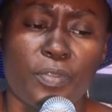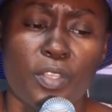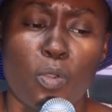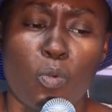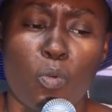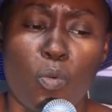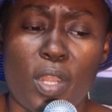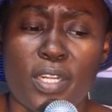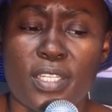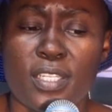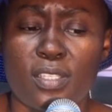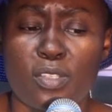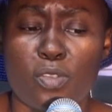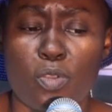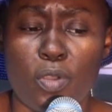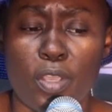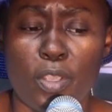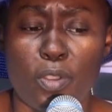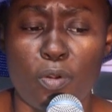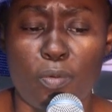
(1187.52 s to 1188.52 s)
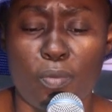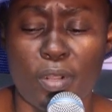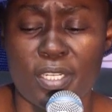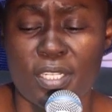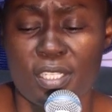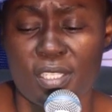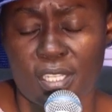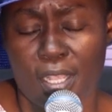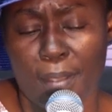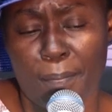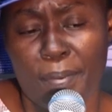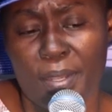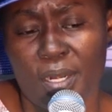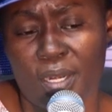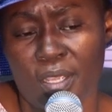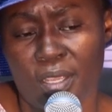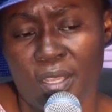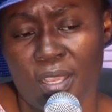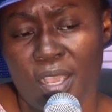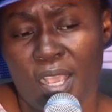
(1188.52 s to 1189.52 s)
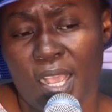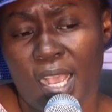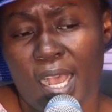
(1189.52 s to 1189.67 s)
What is going on? What is happening?